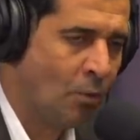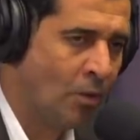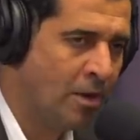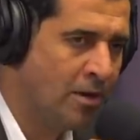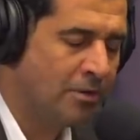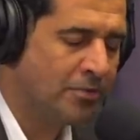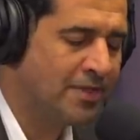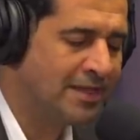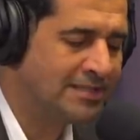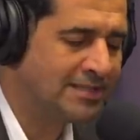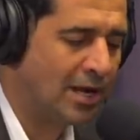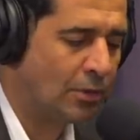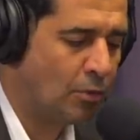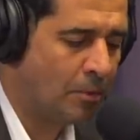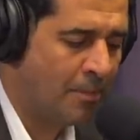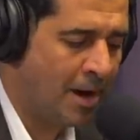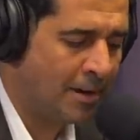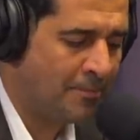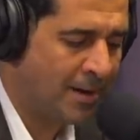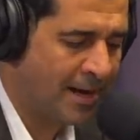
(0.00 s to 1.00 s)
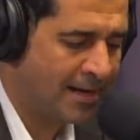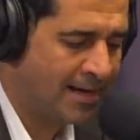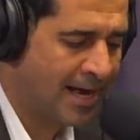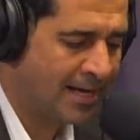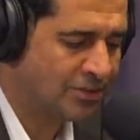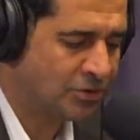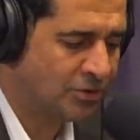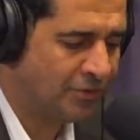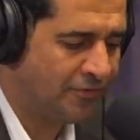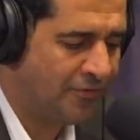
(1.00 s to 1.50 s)
One of the things I remind my
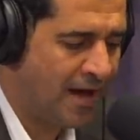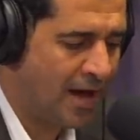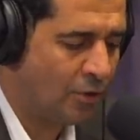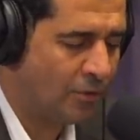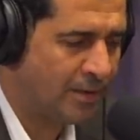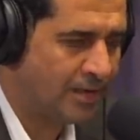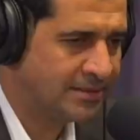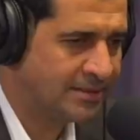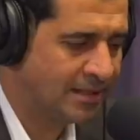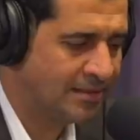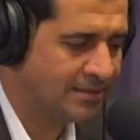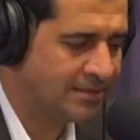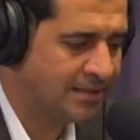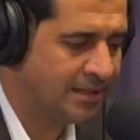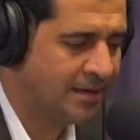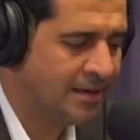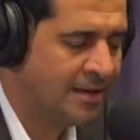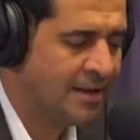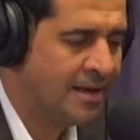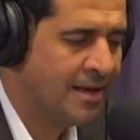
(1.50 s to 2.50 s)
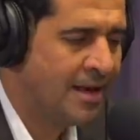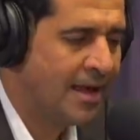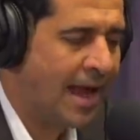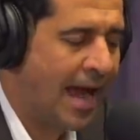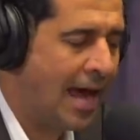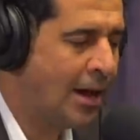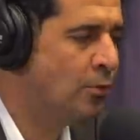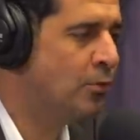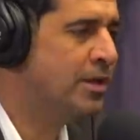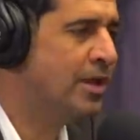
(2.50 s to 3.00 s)
guys to follow, and I said, listen,
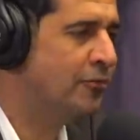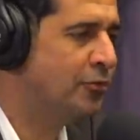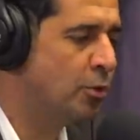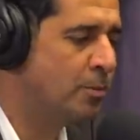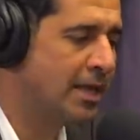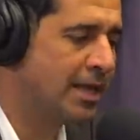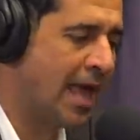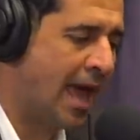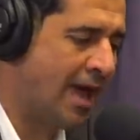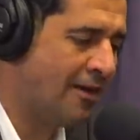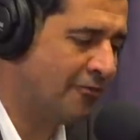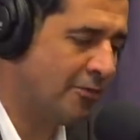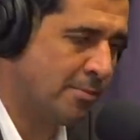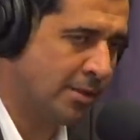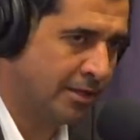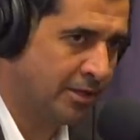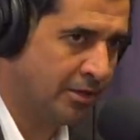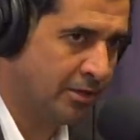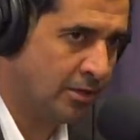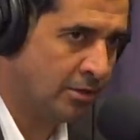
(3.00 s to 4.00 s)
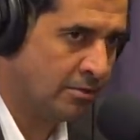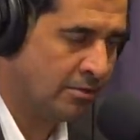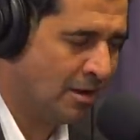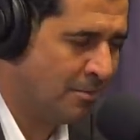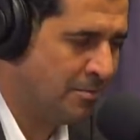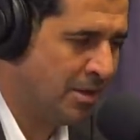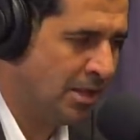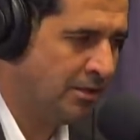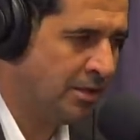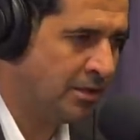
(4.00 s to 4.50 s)
I don't care if you make $500,000 a year,
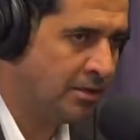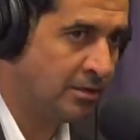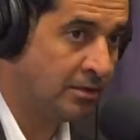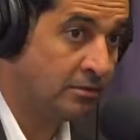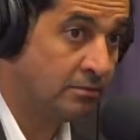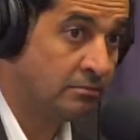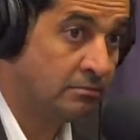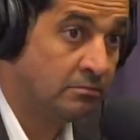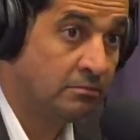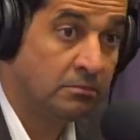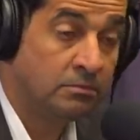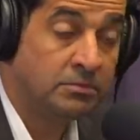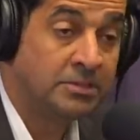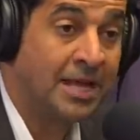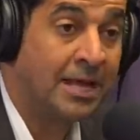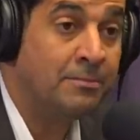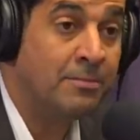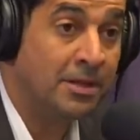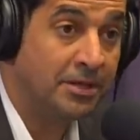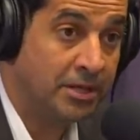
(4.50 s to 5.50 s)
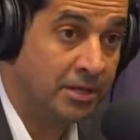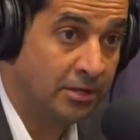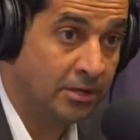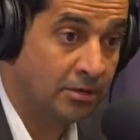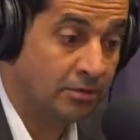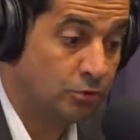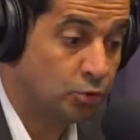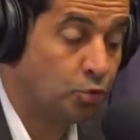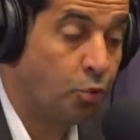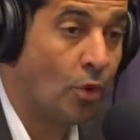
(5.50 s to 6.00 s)
$1 million a year. 10 million a
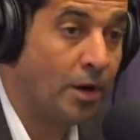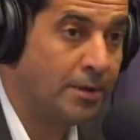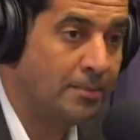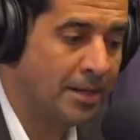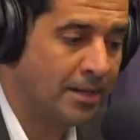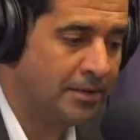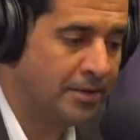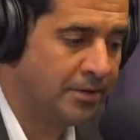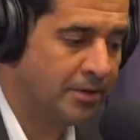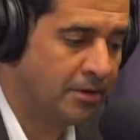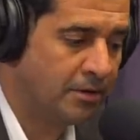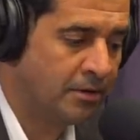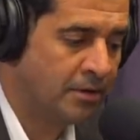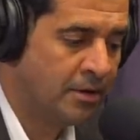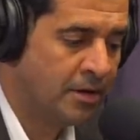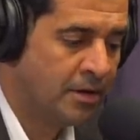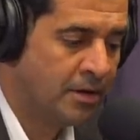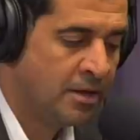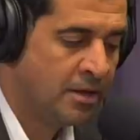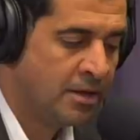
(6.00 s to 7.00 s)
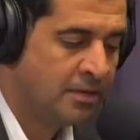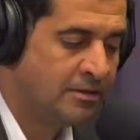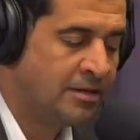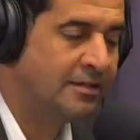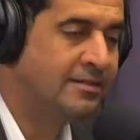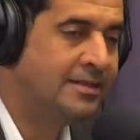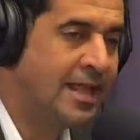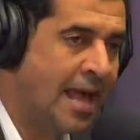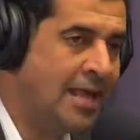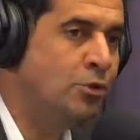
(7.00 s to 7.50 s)
year, 20 million a year.
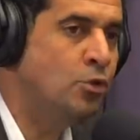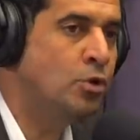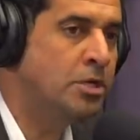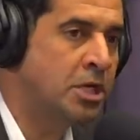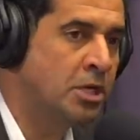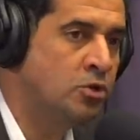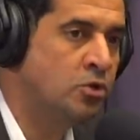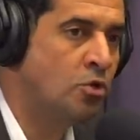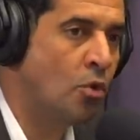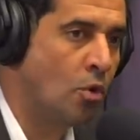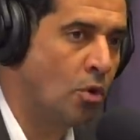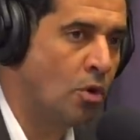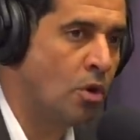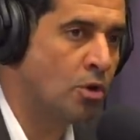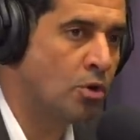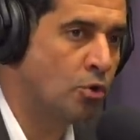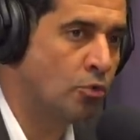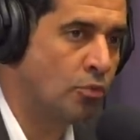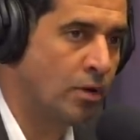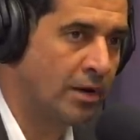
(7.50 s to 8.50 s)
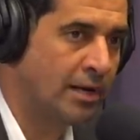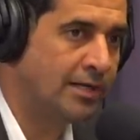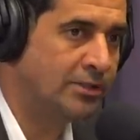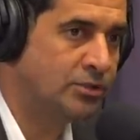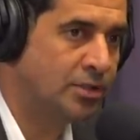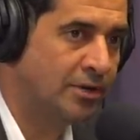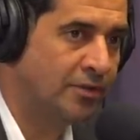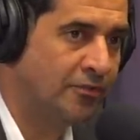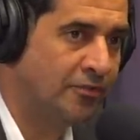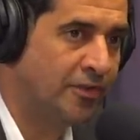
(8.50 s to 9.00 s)
The day you can no longer
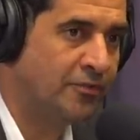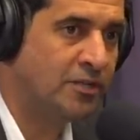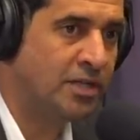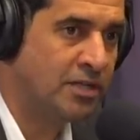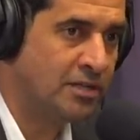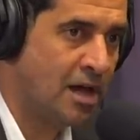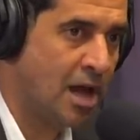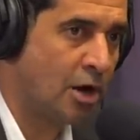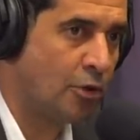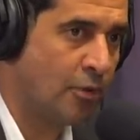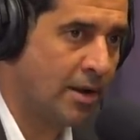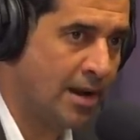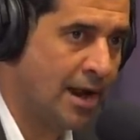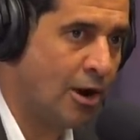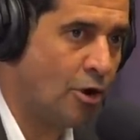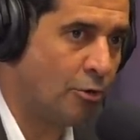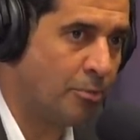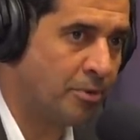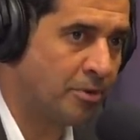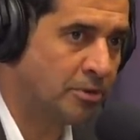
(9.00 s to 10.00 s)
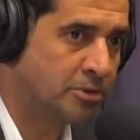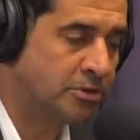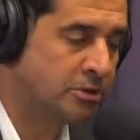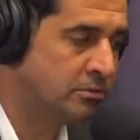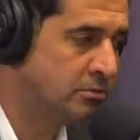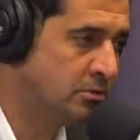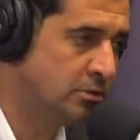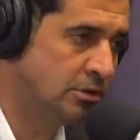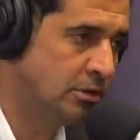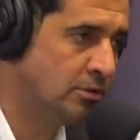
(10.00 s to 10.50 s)
relate to the $15 an hour
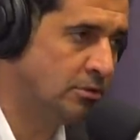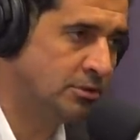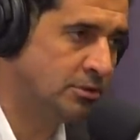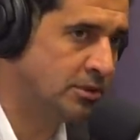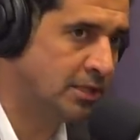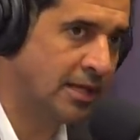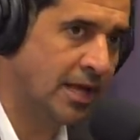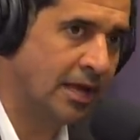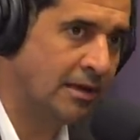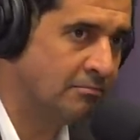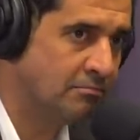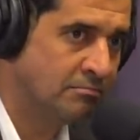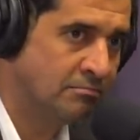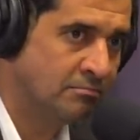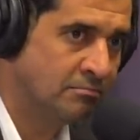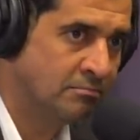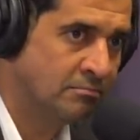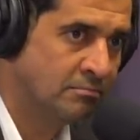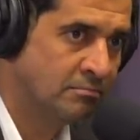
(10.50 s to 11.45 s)
person, you lose the game.